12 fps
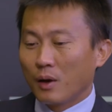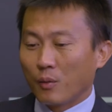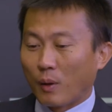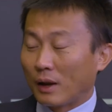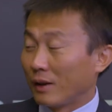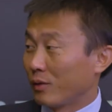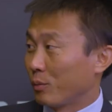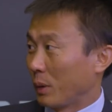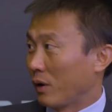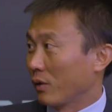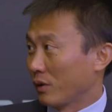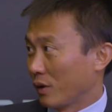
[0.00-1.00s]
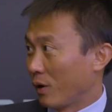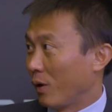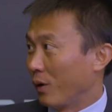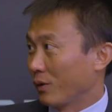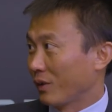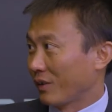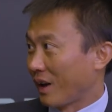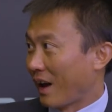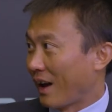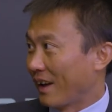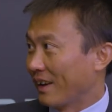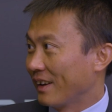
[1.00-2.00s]
One is because the cost is
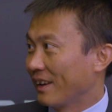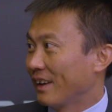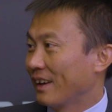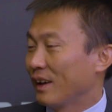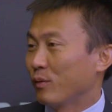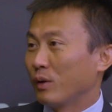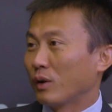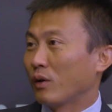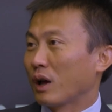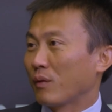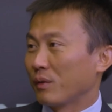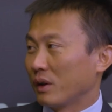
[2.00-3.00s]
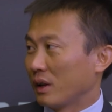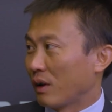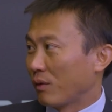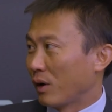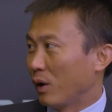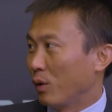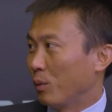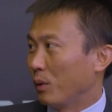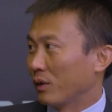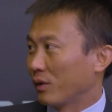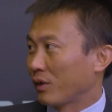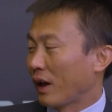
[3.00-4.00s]
high. We don't have enough
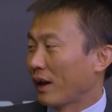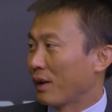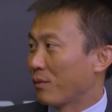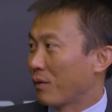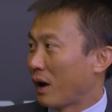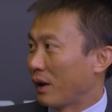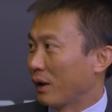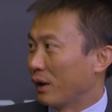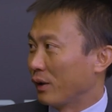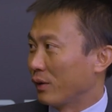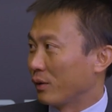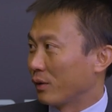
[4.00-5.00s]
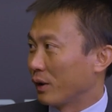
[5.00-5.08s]
cobalt. The second one is